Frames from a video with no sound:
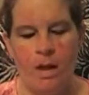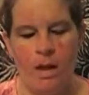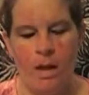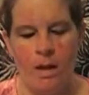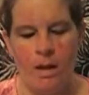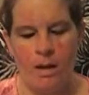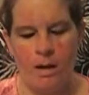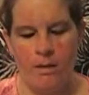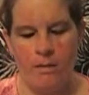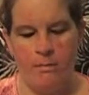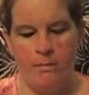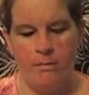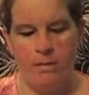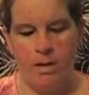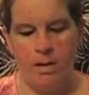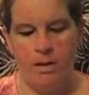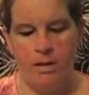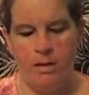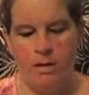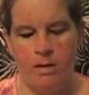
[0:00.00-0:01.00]
Um,
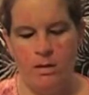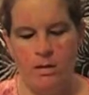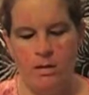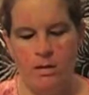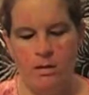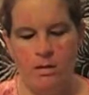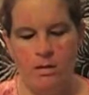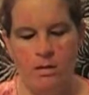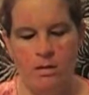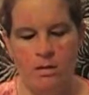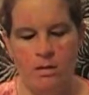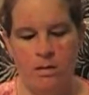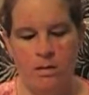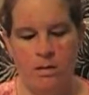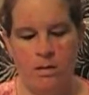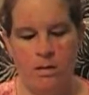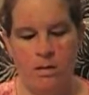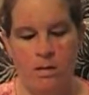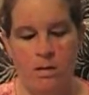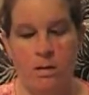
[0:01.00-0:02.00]

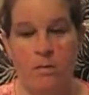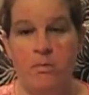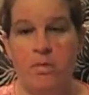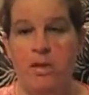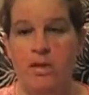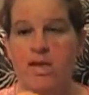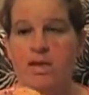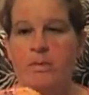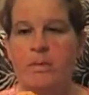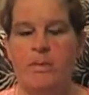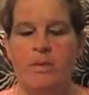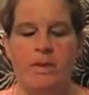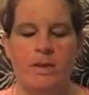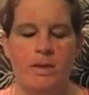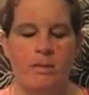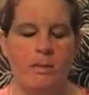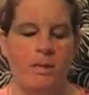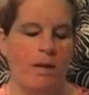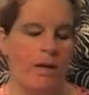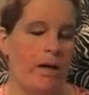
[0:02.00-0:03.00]
but I'll come up with
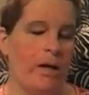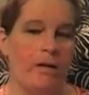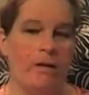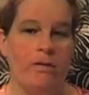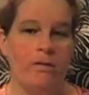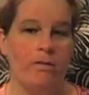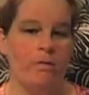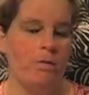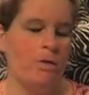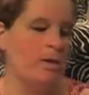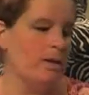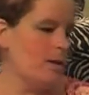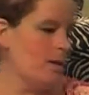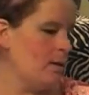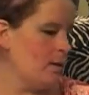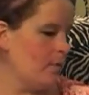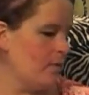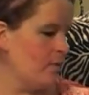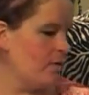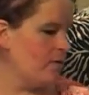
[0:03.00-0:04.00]
something. I don't know. We'll see
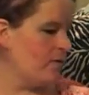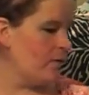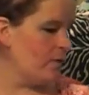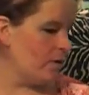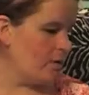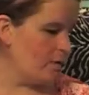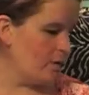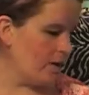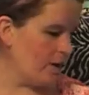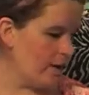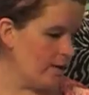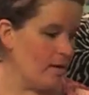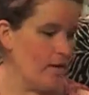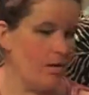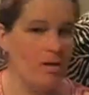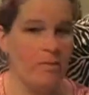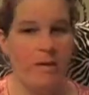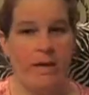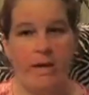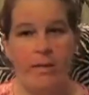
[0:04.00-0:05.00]
something for those. I guess I'll
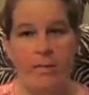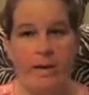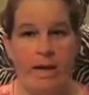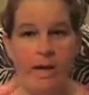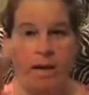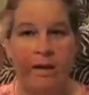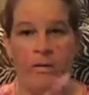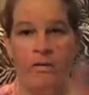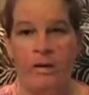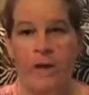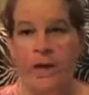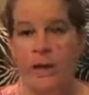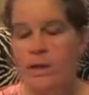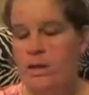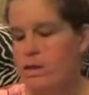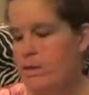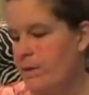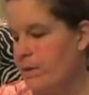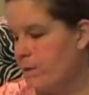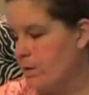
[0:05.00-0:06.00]
just make a bag of granny
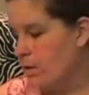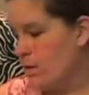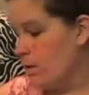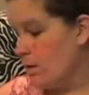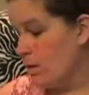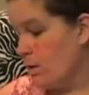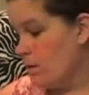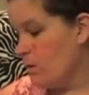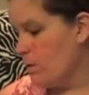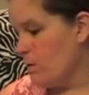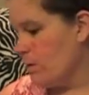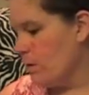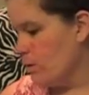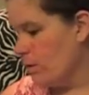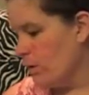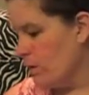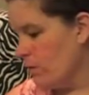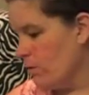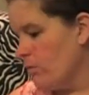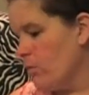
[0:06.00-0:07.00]
squares and that's where they'll
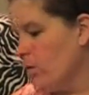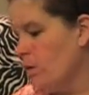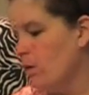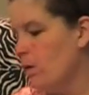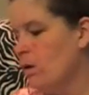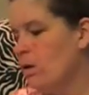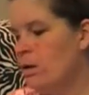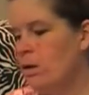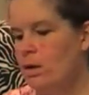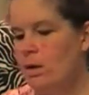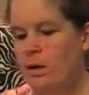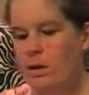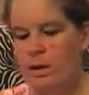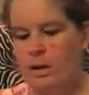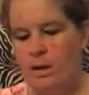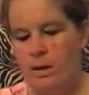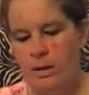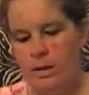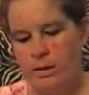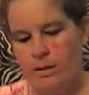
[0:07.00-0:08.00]
go.
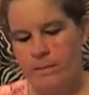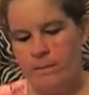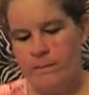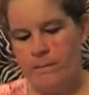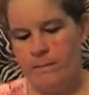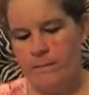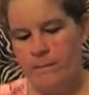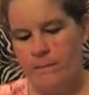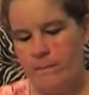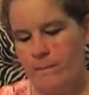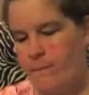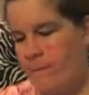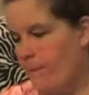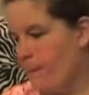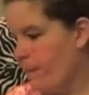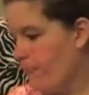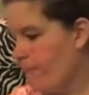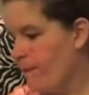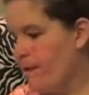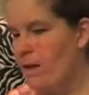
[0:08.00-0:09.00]
Um,
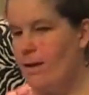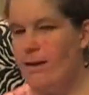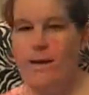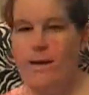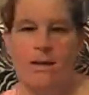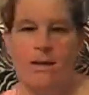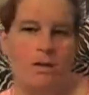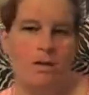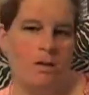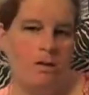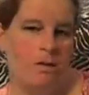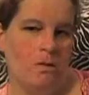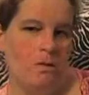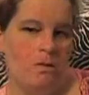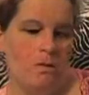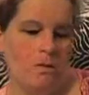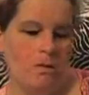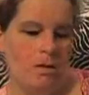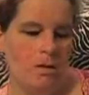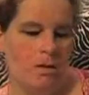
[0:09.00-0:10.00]
I got
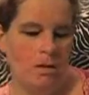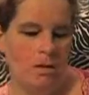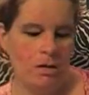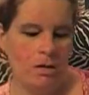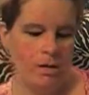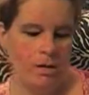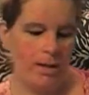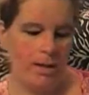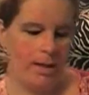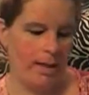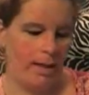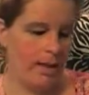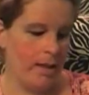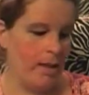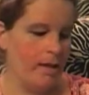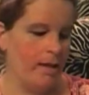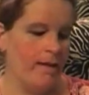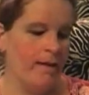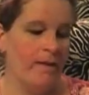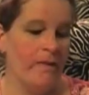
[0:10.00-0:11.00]
two yarns today
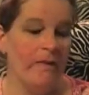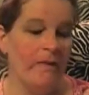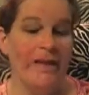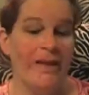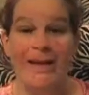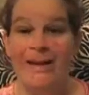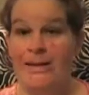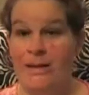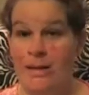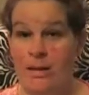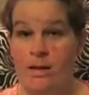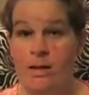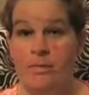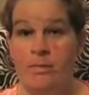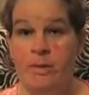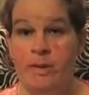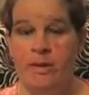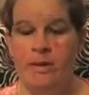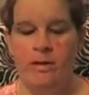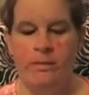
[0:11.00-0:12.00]
that I did
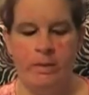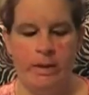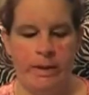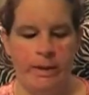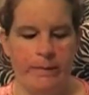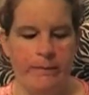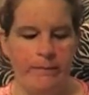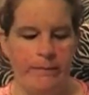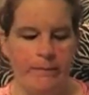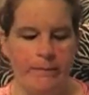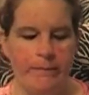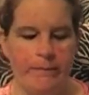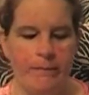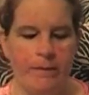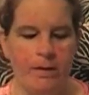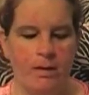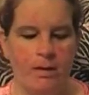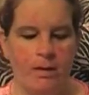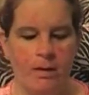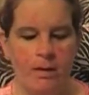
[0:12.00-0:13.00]
not plan on buying.
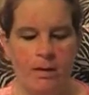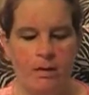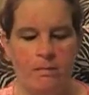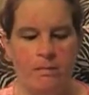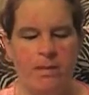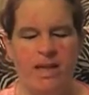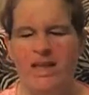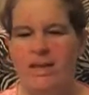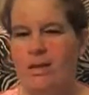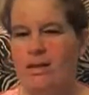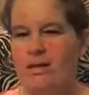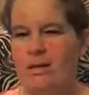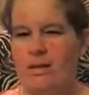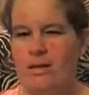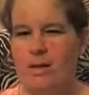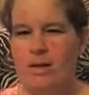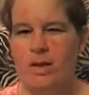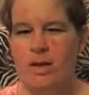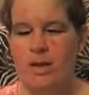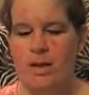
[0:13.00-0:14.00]
My daughter is
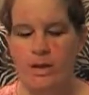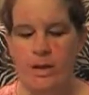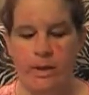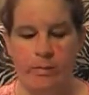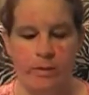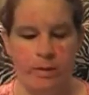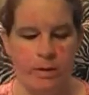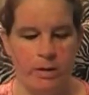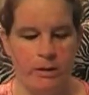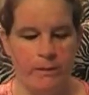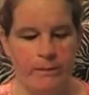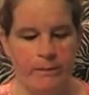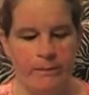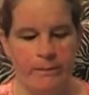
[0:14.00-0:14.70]
such an enabler.